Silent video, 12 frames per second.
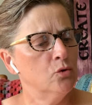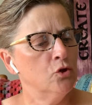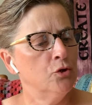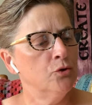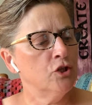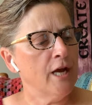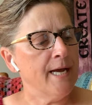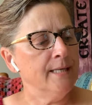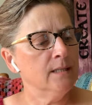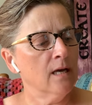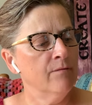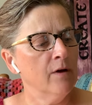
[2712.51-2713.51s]
two
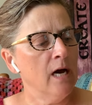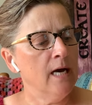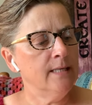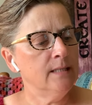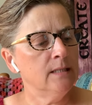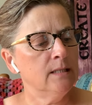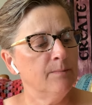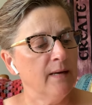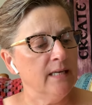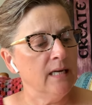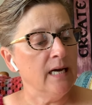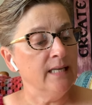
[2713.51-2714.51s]
shades of
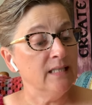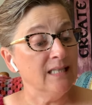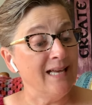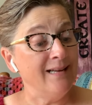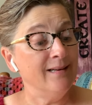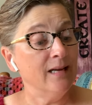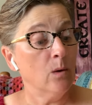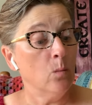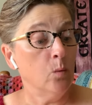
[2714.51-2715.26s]
unspun Icelandic